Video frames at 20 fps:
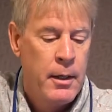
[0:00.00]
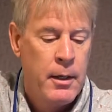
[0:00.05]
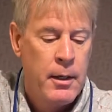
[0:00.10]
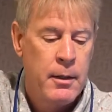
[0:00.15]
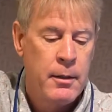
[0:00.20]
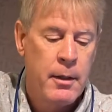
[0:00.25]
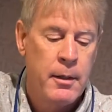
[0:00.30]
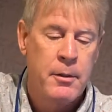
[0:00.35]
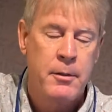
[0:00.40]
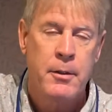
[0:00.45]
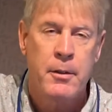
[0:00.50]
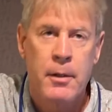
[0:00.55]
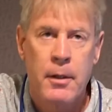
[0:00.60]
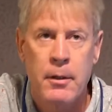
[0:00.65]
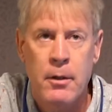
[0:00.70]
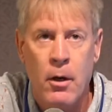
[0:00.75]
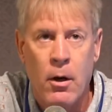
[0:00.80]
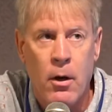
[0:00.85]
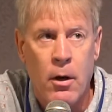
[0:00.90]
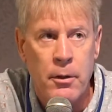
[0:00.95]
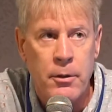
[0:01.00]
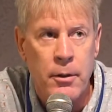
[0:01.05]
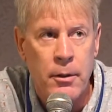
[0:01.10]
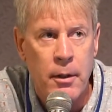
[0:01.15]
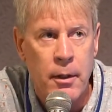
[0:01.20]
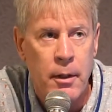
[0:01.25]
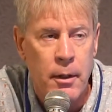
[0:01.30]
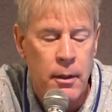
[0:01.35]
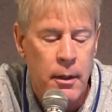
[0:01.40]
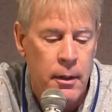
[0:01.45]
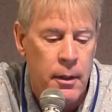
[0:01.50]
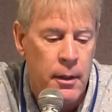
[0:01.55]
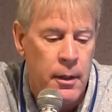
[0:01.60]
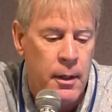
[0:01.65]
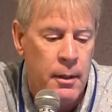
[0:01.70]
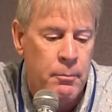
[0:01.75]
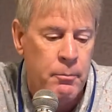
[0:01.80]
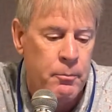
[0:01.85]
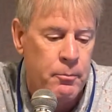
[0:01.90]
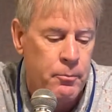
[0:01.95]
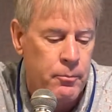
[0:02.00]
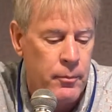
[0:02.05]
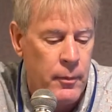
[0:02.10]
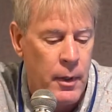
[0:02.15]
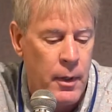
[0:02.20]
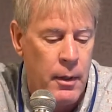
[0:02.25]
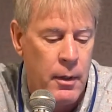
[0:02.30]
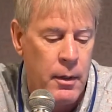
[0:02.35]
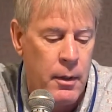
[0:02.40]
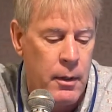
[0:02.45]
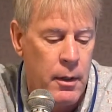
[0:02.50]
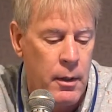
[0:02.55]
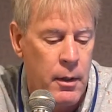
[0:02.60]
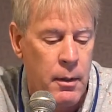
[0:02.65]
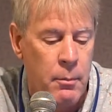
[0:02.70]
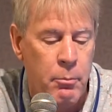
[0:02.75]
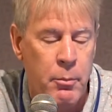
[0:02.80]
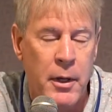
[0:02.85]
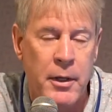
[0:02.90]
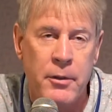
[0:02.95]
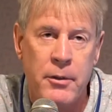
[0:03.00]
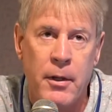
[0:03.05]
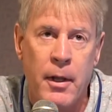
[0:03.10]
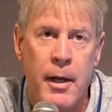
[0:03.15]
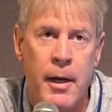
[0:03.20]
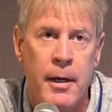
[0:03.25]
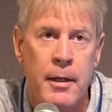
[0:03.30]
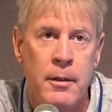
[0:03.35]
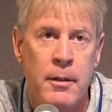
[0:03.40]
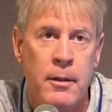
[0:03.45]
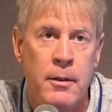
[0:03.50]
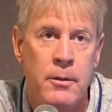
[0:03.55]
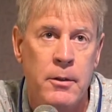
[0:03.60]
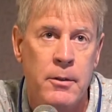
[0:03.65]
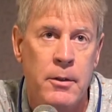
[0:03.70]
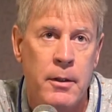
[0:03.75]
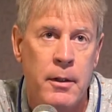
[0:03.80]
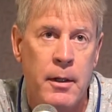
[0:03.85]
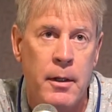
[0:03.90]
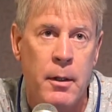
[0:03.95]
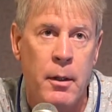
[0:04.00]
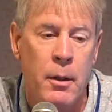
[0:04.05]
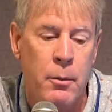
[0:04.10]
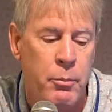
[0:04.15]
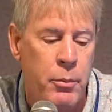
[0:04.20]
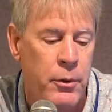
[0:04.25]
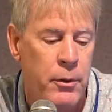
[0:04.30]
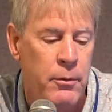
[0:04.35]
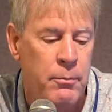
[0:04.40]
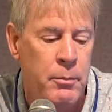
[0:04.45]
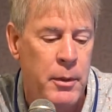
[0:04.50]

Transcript: unless an alternate baseline is approved